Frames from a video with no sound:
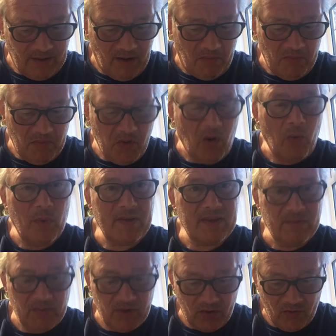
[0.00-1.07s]
I'm not with
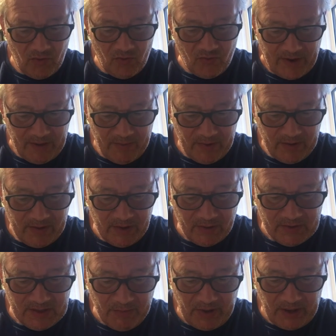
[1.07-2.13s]
him, you creep,
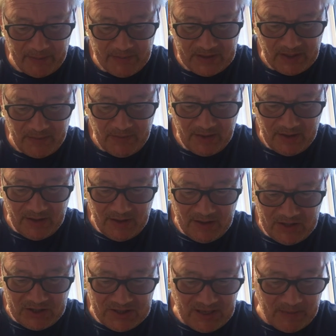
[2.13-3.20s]
Lucy pipes up.
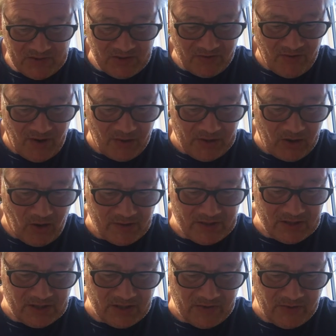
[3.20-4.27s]
She attempts to throw the
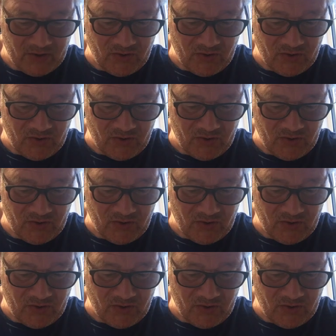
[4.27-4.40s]
contents of a